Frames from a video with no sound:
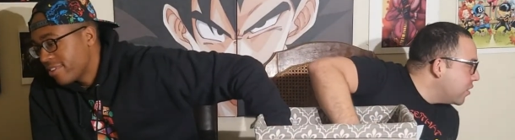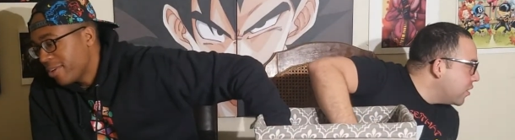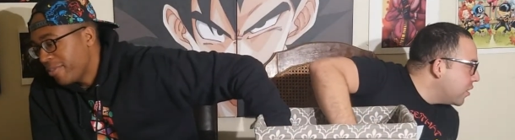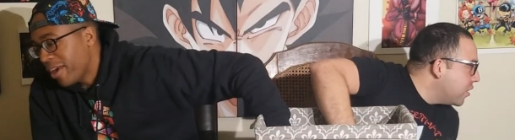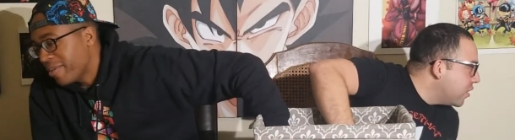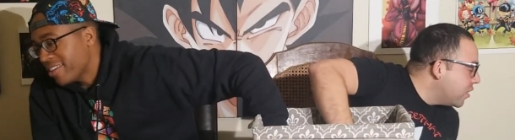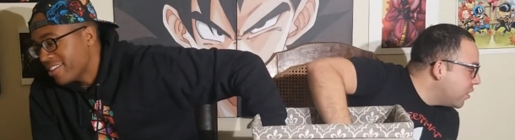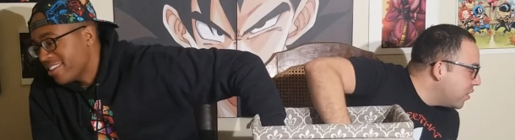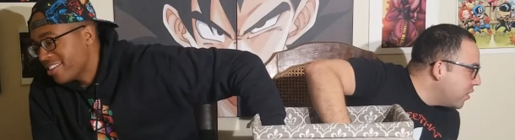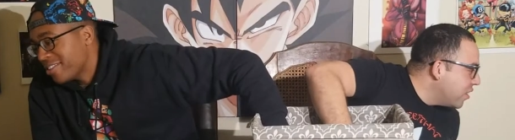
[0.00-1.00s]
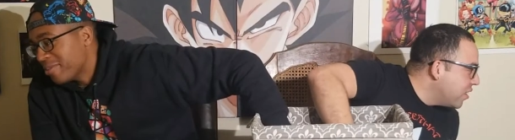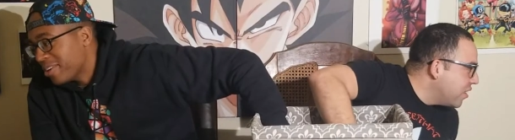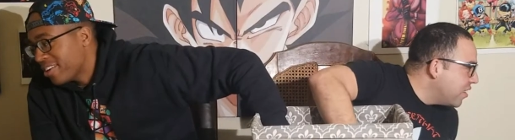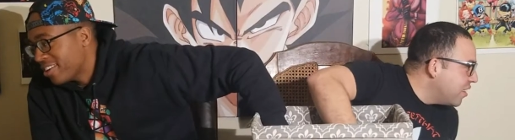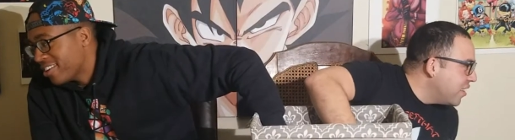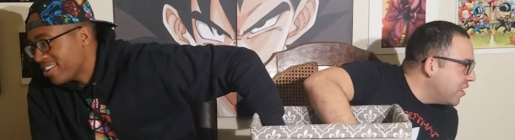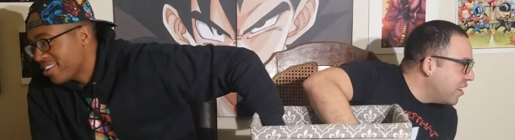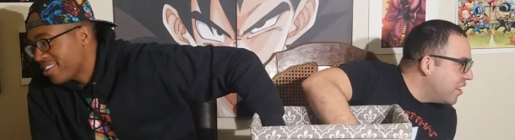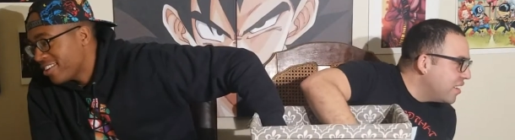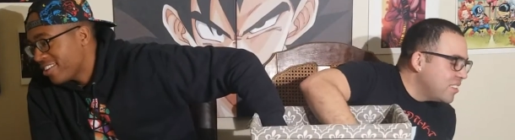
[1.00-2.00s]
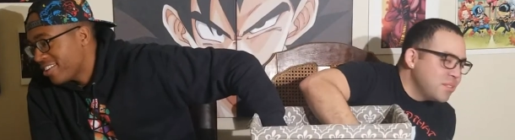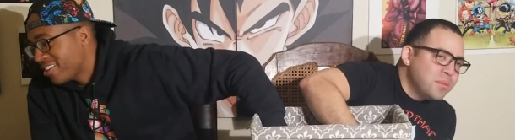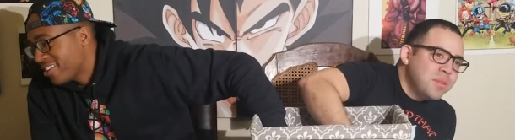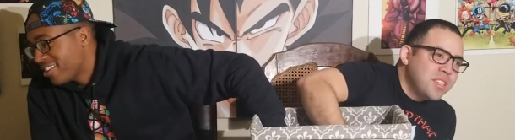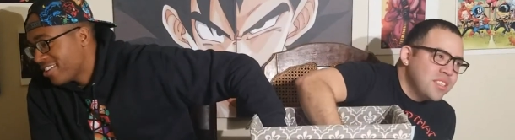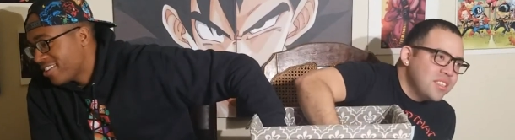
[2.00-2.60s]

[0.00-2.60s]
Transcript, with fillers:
Speaker 1: Batman's in here somewhere. Uh,
Speaker 2: Superman.